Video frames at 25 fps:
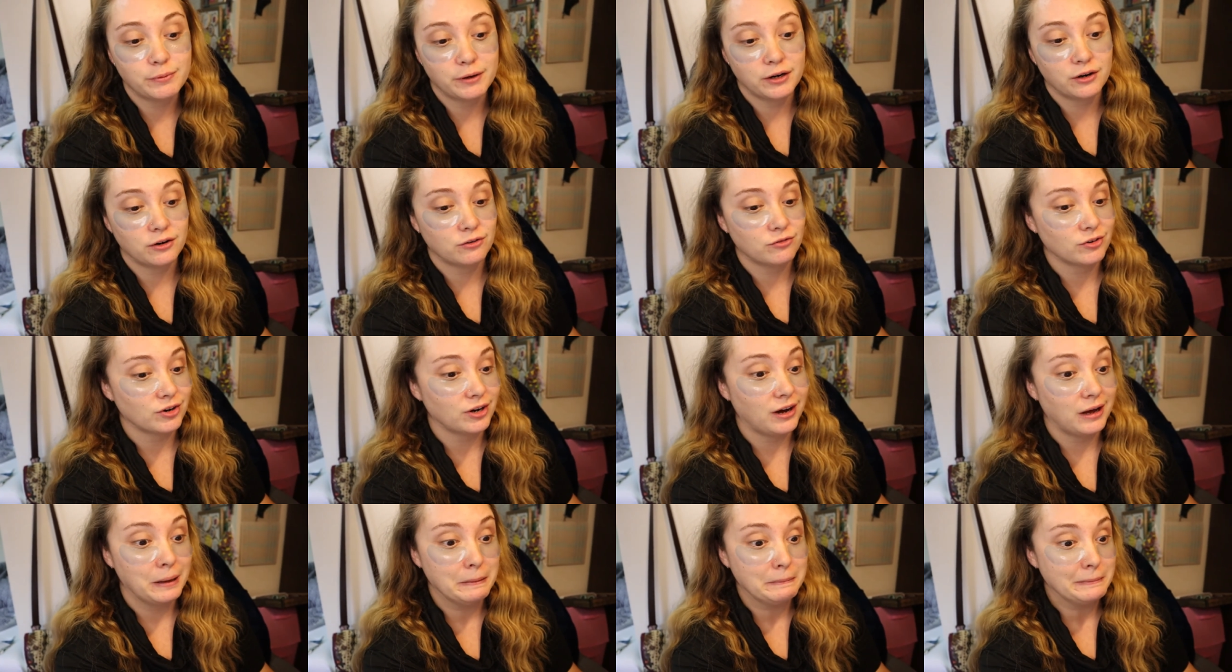but
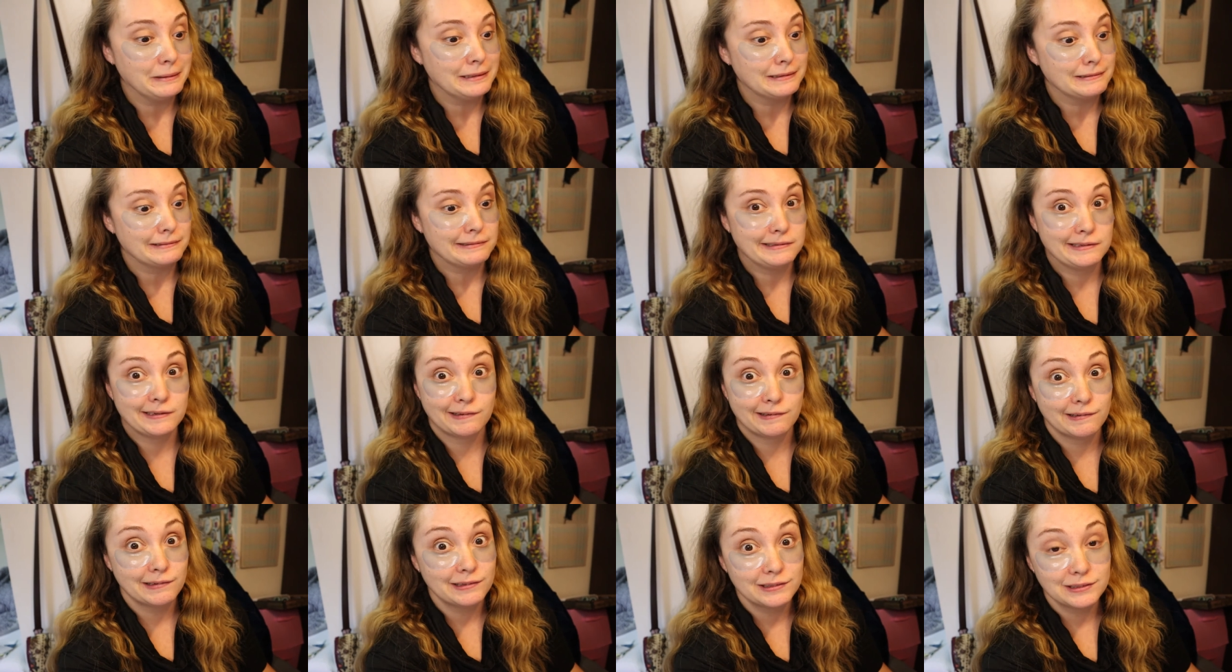overall I'm like
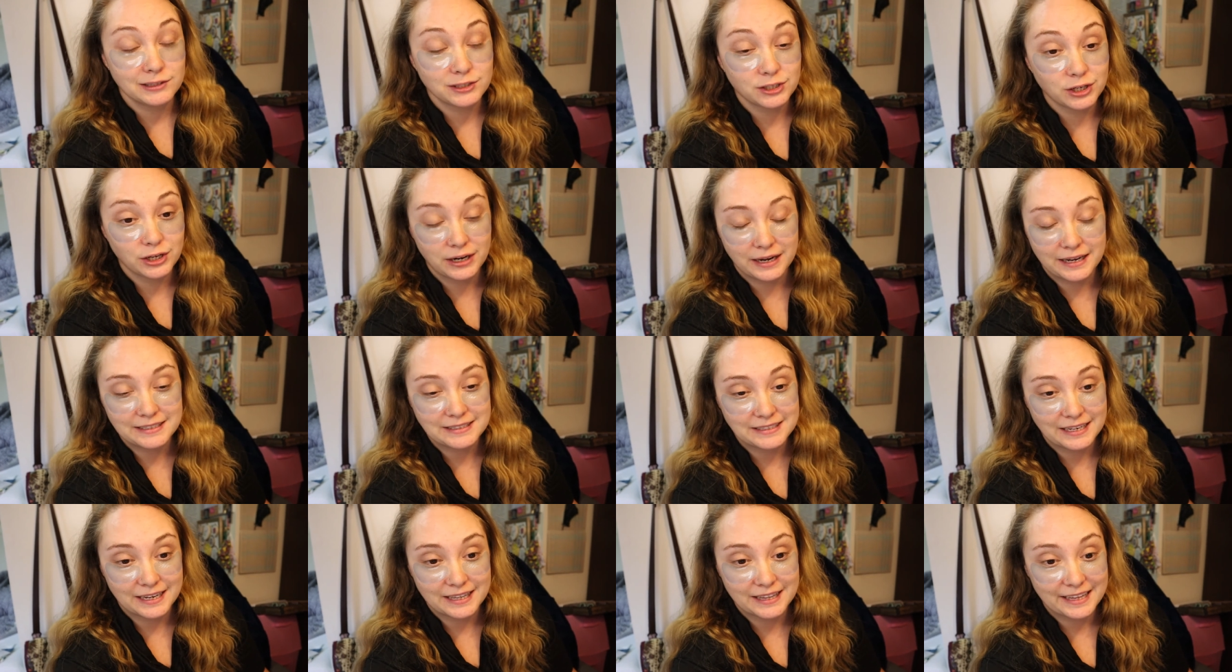I think this is a good
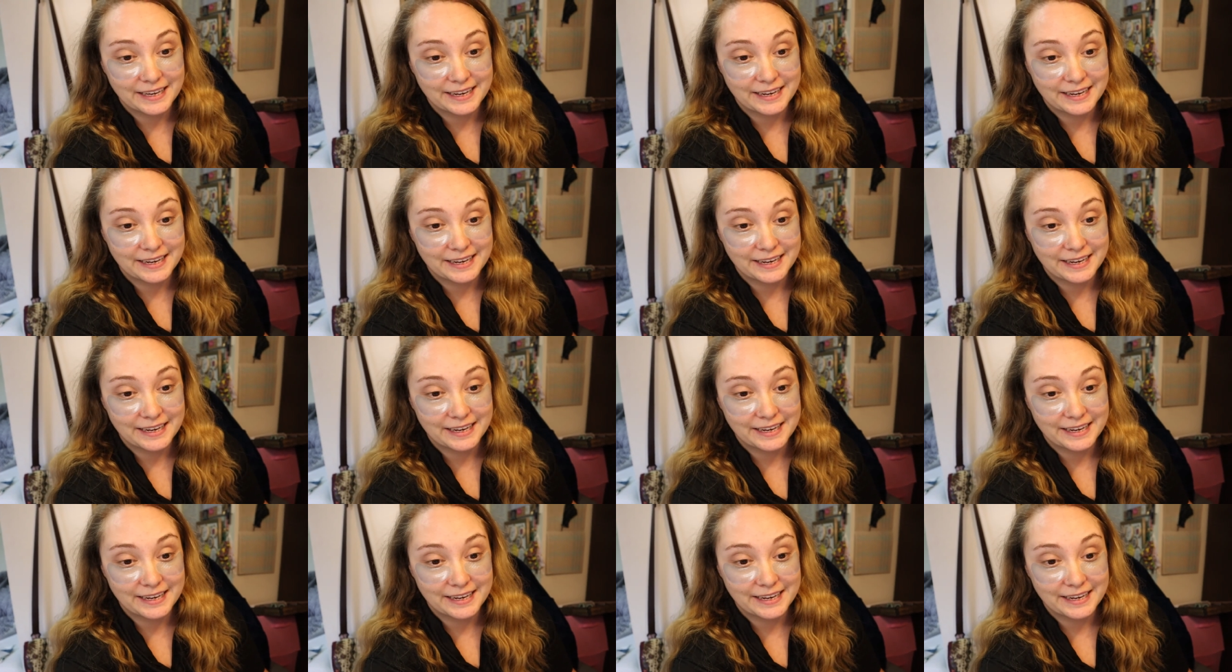essay.